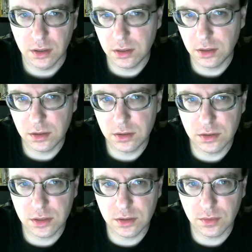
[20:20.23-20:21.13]
you know, these are
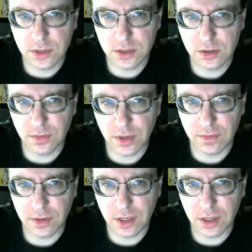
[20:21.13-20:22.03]
just the ones that
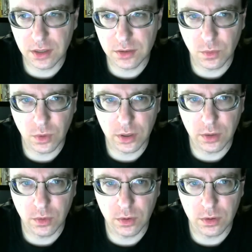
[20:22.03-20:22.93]
survive and then he has in working
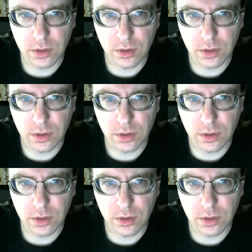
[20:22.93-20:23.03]
order.